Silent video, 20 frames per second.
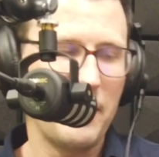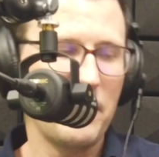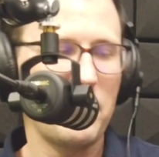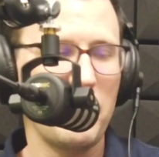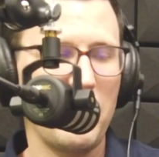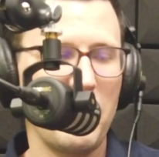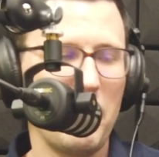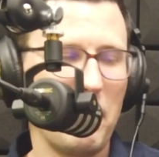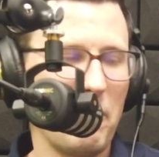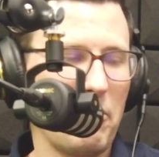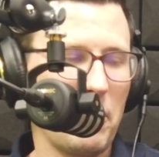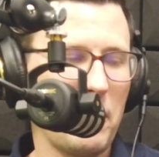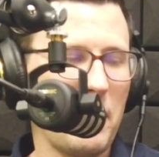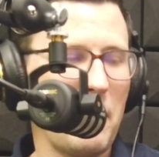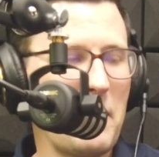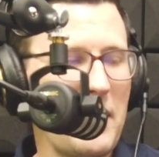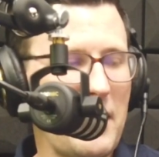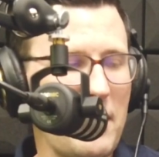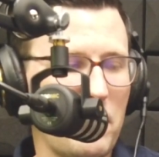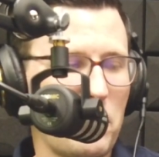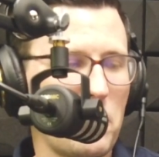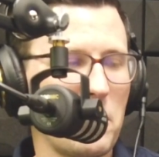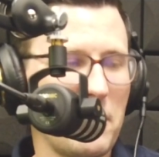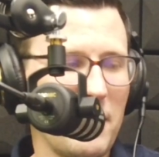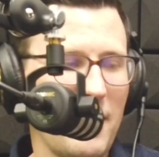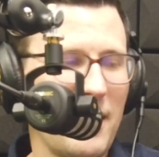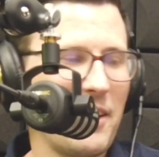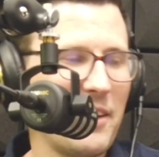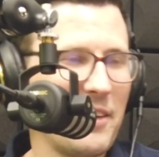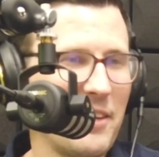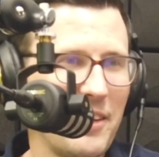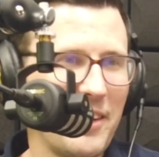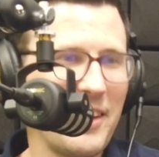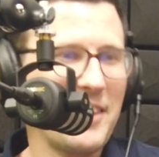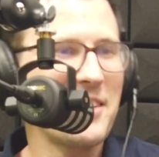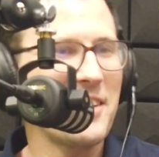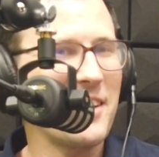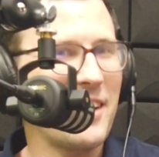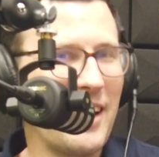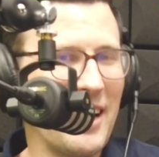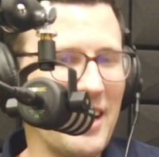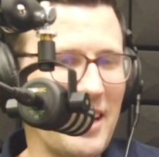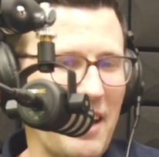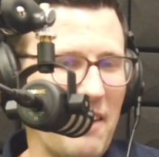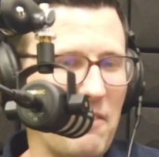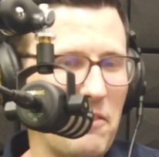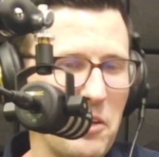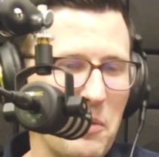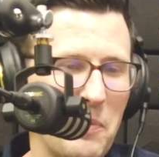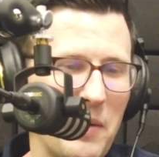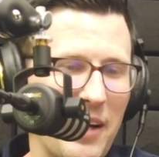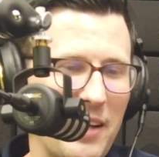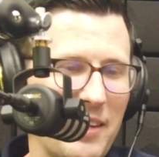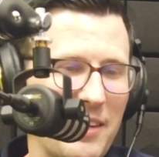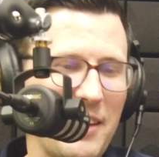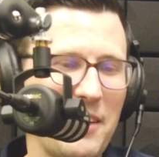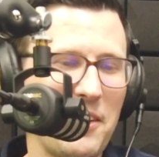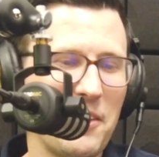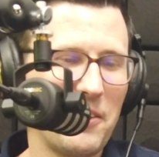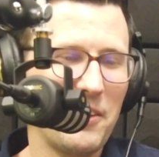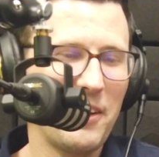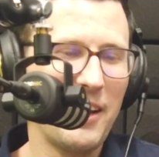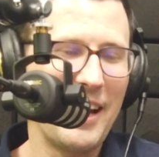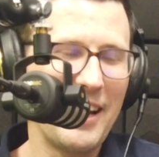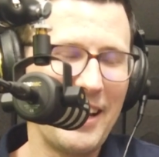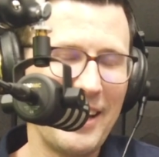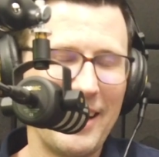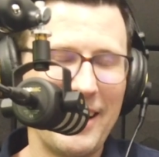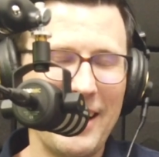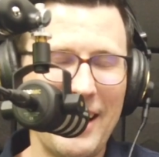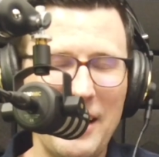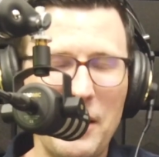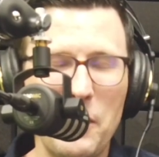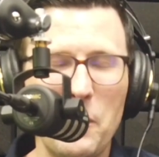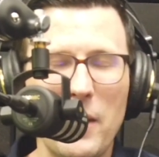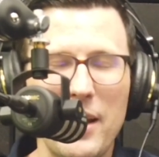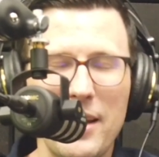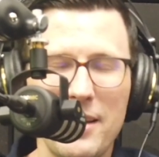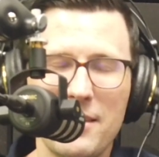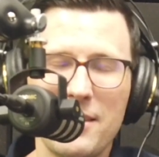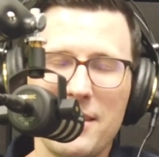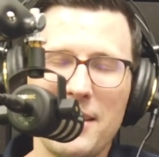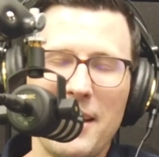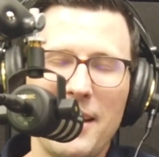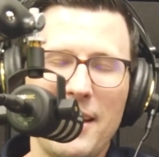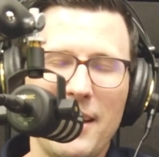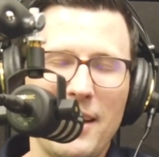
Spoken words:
And forgive me, this was not on the list that I gave you, but I think you'll like it anyways.